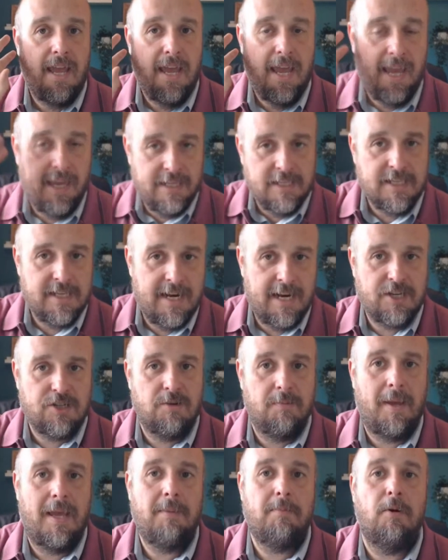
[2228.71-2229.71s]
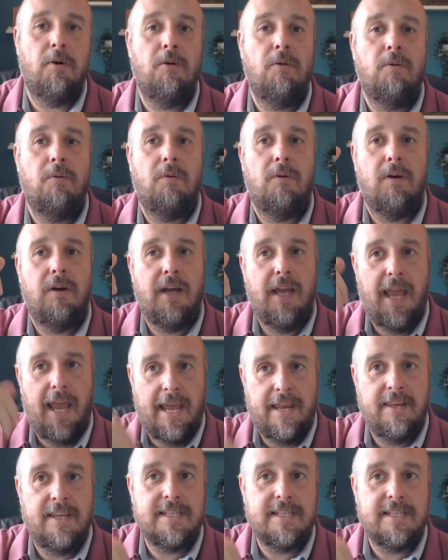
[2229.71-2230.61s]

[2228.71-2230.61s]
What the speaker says: international people in